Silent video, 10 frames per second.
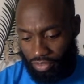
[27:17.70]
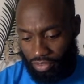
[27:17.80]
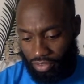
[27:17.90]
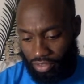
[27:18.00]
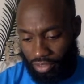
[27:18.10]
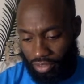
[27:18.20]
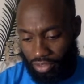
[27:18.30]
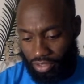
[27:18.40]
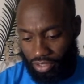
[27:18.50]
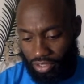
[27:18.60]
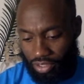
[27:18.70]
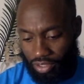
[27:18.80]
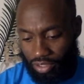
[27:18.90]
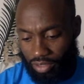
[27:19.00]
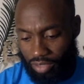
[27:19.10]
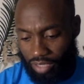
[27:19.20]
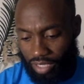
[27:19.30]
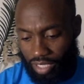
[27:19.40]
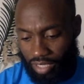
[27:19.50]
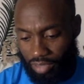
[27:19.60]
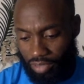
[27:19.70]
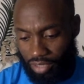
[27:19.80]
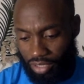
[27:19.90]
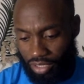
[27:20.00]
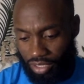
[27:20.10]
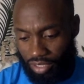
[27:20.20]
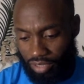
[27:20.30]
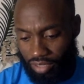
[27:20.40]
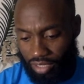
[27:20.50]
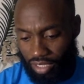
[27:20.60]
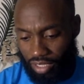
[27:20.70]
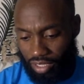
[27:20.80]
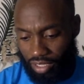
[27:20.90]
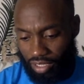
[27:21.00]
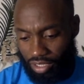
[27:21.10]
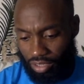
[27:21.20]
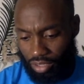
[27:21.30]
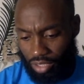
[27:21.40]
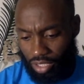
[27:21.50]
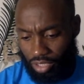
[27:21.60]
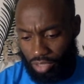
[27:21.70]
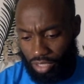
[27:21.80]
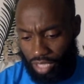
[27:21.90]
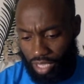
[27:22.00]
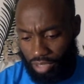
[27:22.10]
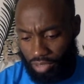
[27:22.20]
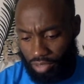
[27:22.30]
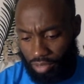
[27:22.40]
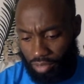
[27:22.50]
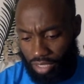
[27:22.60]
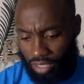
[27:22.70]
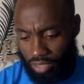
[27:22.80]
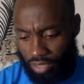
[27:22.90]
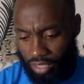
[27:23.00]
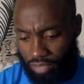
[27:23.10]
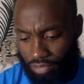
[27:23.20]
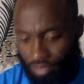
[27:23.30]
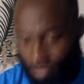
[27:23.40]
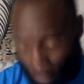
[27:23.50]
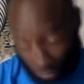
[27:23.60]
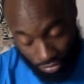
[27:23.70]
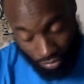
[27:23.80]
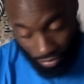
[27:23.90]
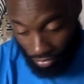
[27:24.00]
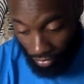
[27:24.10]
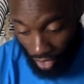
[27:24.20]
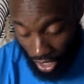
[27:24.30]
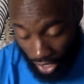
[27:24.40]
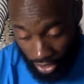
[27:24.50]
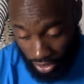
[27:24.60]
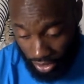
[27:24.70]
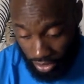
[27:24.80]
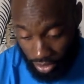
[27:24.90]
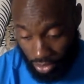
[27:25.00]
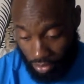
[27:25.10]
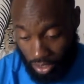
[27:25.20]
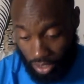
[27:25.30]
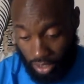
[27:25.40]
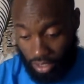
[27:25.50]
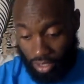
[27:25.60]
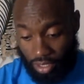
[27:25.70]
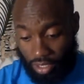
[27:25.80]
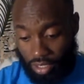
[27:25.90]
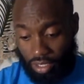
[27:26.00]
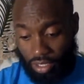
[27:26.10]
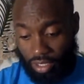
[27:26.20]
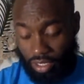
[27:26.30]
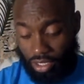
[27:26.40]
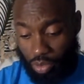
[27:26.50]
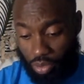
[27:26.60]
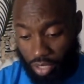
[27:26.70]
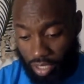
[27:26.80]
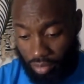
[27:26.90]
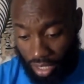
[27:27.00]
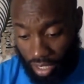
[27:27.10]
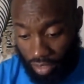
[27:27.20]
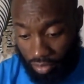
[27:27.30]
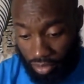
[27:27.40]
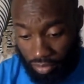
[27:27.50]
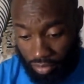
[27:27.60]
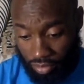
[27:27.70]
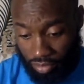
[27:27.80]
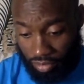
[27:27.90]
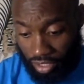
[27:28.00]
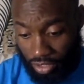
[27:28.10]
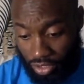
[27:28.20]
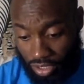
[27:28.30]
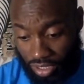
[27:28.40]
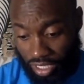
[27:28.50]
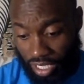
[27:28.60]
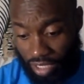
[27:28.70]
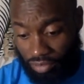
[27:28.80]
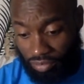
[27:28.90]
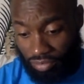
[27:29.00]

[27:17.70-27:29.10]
there was this way that I mentioned it the other day. Someone asked me how a meeting went. And I said, you know what? There's no point me having an honest account.